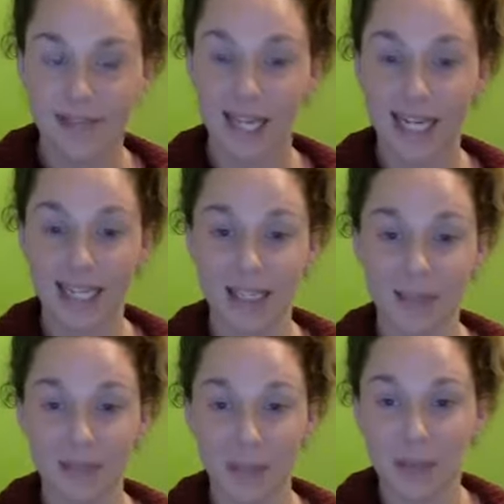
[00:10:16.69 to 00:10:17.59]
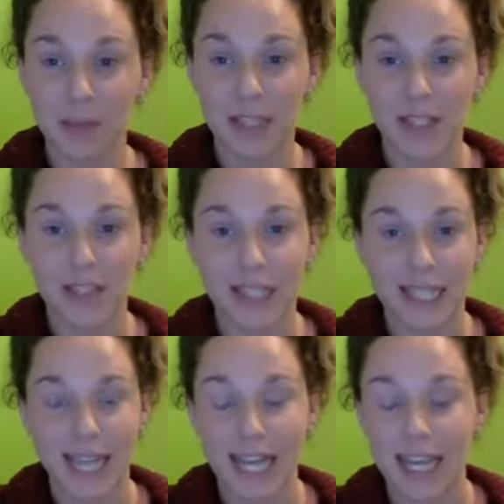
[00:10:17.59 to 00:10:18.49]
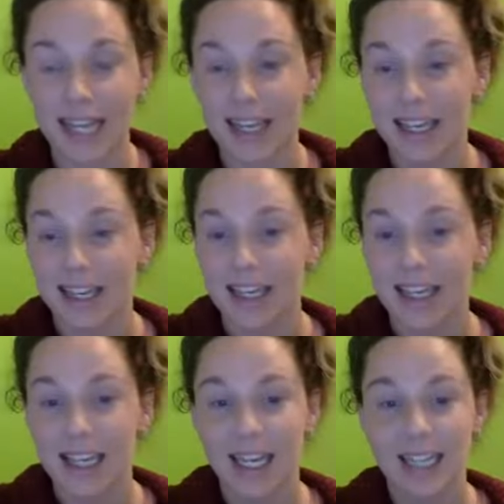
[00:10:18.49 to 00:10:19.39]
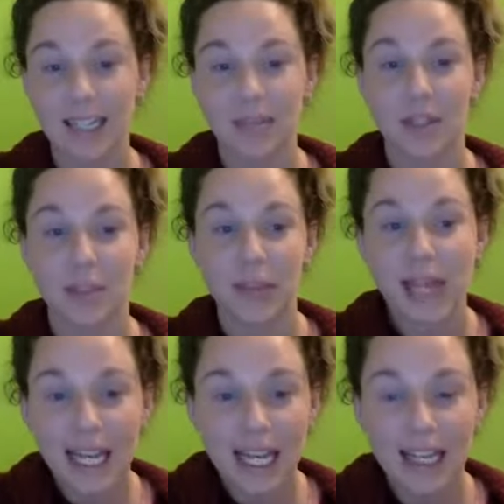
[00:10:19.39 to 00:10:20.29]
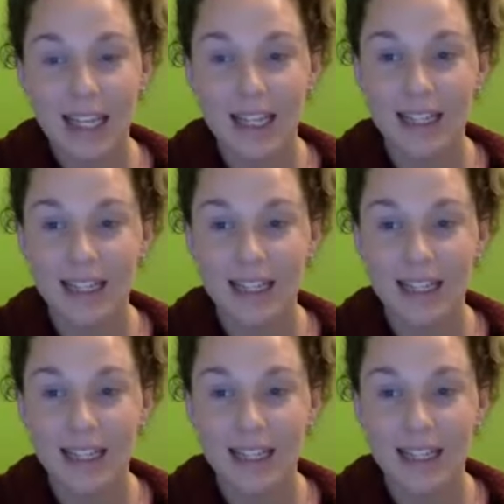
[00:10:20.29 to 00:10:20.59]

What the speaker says: Adding some peppermint to your tea, getting some on your belly,